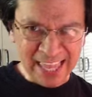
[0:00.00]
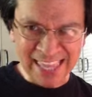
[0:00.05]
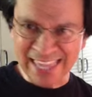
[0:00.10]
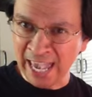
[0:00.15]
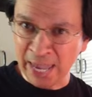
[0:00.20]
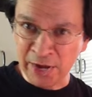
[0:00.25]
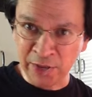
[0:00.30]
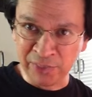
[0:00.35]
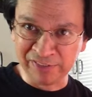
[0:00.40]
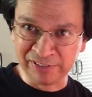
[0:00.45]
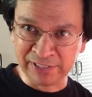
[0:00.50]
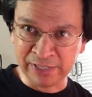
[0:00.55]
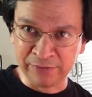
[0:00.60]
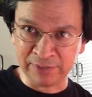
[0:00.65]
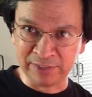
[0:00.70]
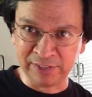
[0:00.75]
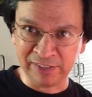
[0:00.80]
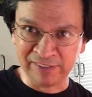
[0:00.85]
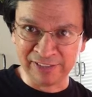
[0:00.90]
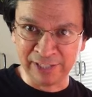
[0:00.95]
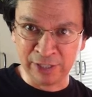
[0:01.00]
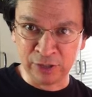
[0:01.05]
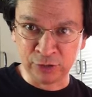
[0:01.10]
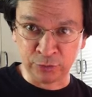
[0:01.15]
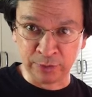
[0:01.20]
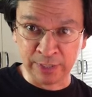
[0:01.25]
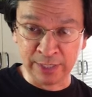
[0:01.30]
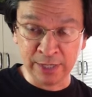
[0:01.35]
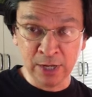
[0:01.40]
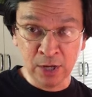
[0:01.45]
end of the 17th
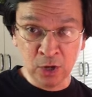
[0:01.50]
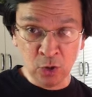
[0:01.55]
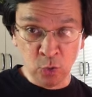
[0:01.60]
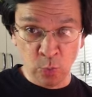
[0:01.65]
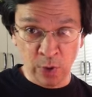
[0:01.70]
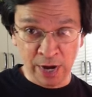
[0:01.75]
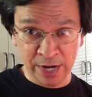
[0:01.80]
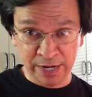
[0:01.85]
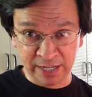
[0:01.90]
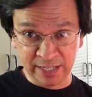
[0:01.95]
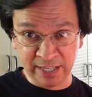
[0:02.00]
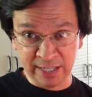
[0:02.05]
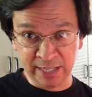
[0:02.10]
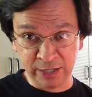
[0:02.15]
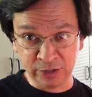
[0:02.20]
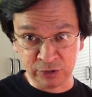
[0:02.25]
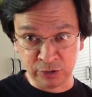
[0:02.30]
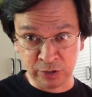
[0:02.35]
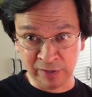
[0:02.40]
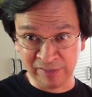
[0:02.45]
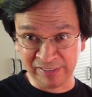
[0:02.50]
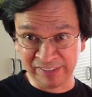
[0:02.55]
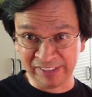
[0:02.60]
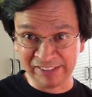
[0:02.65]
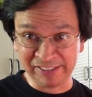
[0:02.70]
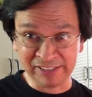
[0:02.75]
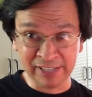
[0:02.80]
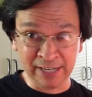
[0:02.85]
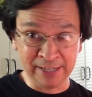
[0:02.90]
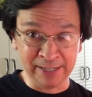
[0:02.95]
century when uh, King Charles
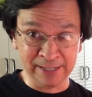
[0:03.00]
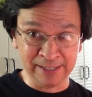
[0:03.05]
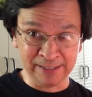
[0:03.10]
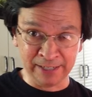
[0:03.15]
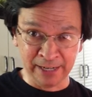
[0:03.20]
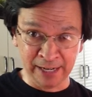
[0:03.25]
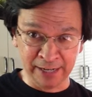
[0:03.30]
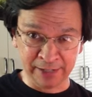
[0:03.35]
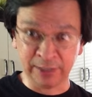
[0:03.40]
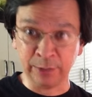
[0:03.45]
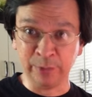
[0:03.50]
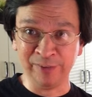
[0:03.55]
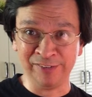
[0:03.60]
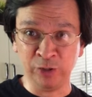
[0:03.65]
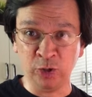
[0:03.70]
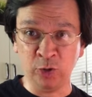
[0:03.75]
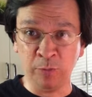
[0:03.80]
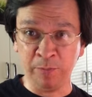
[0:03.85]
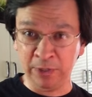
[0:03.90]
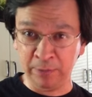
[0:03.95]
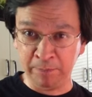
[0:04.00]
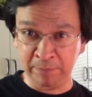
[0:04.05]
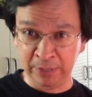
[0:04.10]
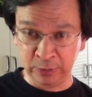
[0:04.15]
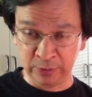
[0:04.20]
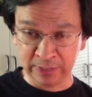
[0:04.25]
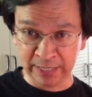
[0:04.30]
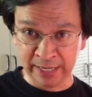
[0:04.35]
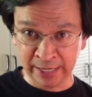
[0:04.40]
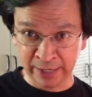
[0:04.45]
II died. There was no male,
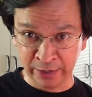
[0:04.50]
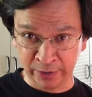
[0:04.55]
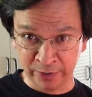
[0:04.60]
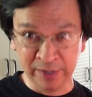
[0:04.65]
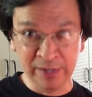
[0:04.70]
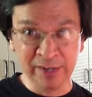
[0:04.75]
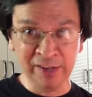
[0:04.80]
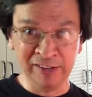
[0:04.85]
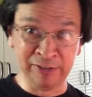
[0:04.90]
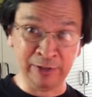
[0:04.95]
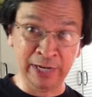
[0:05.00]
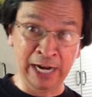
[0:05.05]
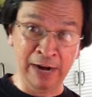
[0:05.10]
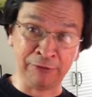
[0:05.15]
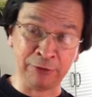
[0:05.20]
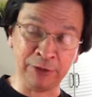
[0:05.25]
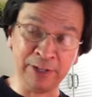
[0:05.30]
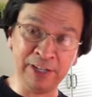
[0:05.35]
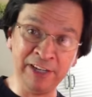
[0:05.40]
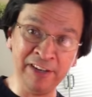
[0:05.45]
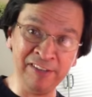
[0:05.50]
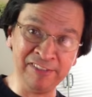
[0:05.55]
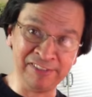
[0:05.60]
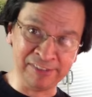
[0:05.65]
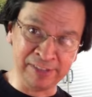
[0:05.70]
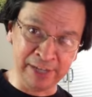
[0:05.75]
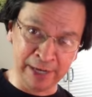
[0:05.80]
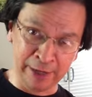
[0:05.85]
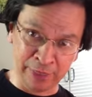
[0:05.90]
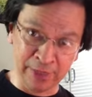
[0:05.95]
male heir. So after his
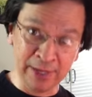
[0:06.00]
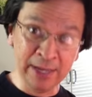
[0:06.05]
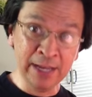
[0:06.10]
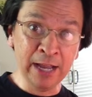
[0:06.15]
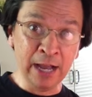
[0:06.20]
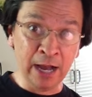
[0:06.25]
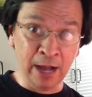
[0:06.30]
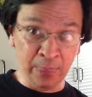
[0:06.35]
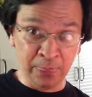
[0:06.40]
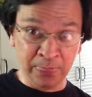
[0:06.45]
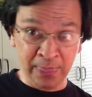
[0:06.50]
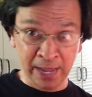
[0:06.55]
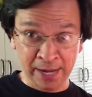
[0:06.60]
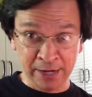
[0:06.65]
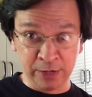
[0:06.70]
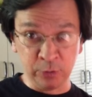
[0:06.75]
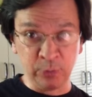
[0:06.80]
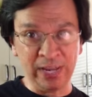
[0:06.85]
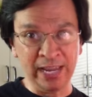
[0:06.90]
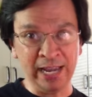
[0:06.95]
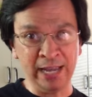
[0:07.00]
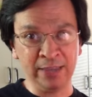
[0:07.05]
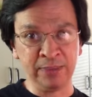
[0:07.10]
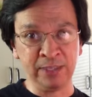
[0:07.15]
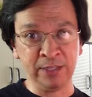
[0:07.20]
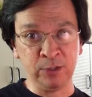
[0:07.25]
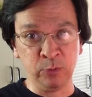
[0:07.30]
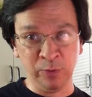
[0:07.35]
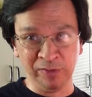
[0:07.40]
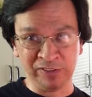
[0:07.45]
death, uh, then we had
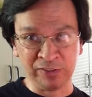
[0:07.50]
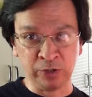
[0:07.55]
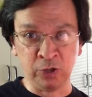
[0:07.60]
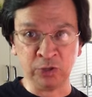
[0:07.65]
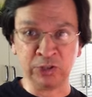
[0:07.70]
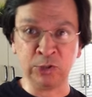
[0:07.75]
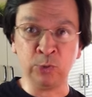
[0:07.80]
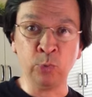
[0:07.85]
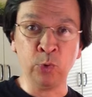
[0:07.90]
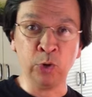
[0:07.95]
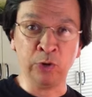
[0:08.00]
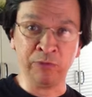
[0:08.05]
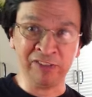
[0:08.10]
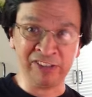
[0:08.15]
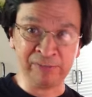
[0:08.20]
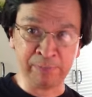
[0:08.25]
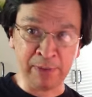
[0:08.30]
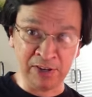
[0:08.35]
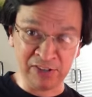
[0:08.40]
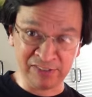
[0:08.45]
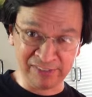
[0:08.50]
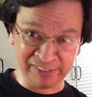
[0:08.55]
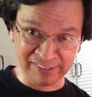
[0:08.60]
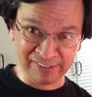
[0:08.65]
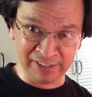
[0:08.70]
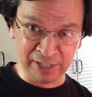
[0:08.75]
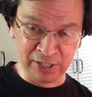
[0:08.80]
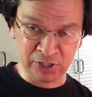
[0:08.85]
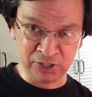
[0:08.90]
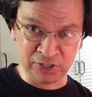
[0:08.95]
the what's called the War of the Spanish
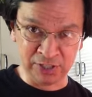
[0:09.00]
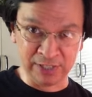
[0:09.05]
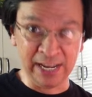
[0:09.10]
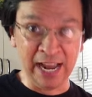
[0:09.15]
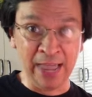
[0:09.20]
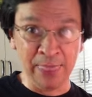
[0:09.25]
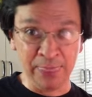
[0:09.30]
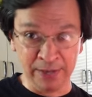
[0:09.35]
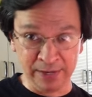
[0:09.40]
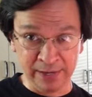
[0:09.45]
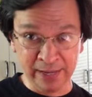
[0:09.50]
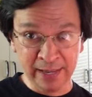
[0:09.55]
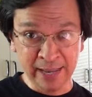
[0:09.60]
Succession, and then